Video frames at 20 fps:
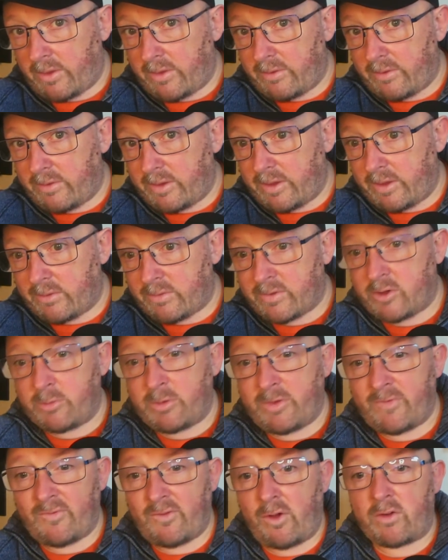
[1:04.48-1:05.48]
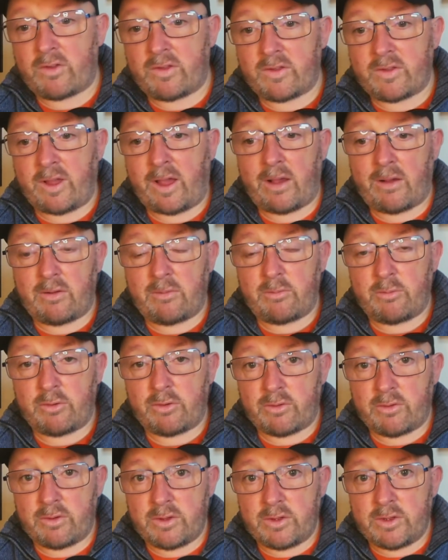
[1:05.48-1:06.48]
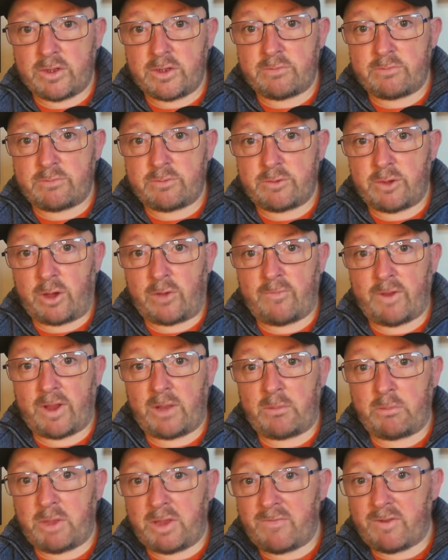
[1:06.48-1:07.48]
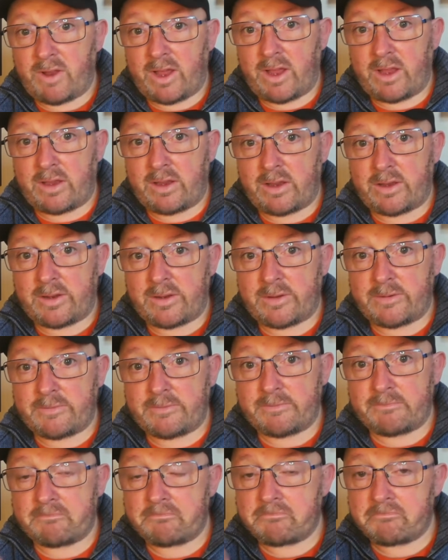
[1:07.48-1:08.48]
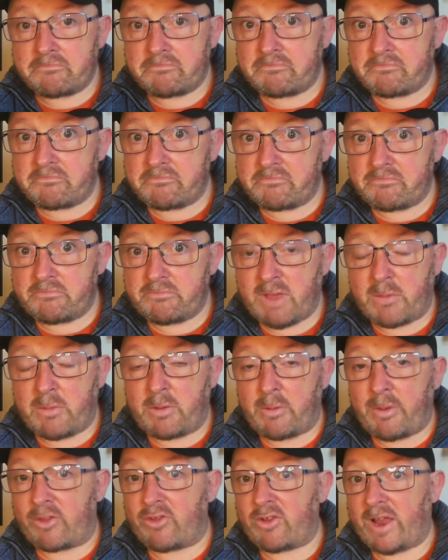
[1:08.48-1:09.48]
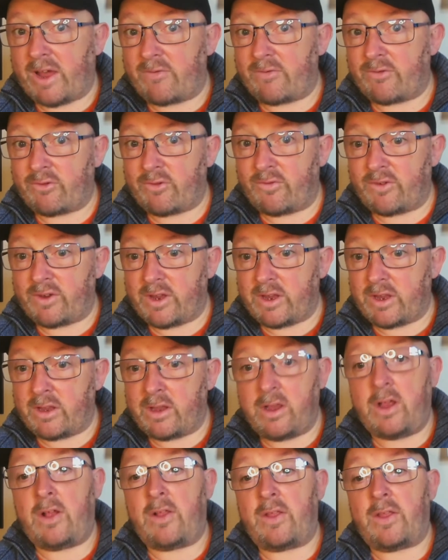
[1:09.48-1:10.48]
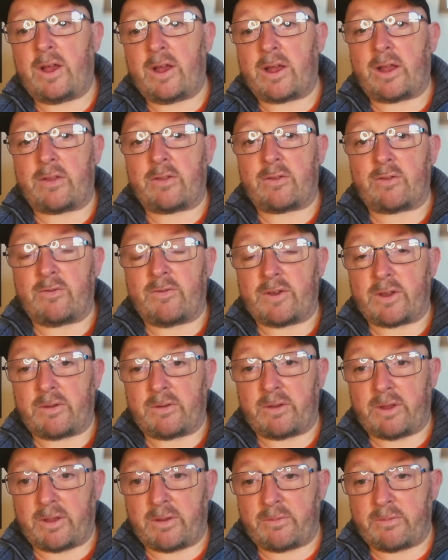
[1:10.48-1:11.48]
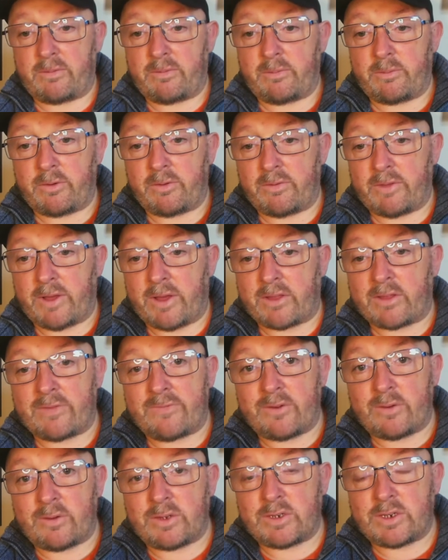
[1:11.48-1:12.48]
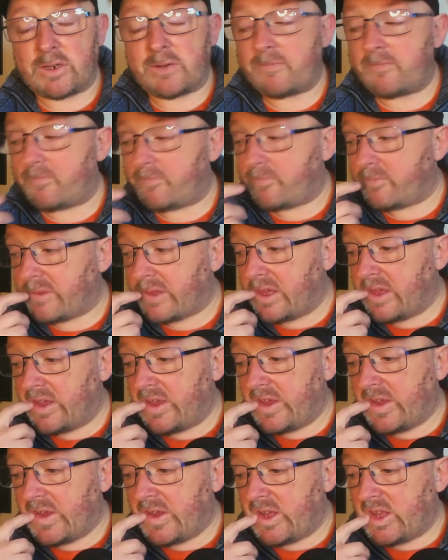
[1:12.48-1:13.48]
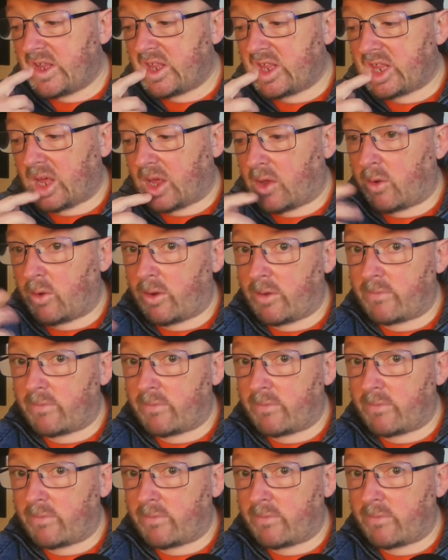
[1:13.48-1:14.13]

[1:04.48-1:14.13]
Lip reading: it'll still be vlog style, but not really me related. Maybe mental health stuff on here, that kind of stuff, I don't know, but that's the future. So